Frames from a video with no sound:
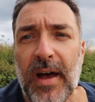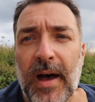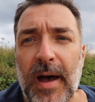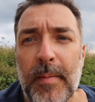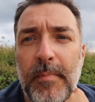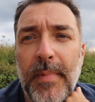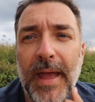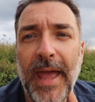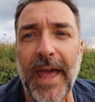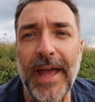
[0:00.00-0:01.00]

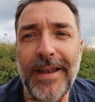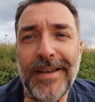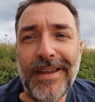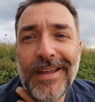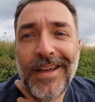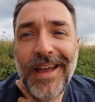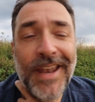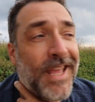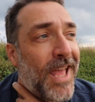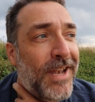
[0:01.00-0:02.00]
And
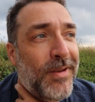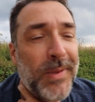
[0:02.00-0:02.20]
again,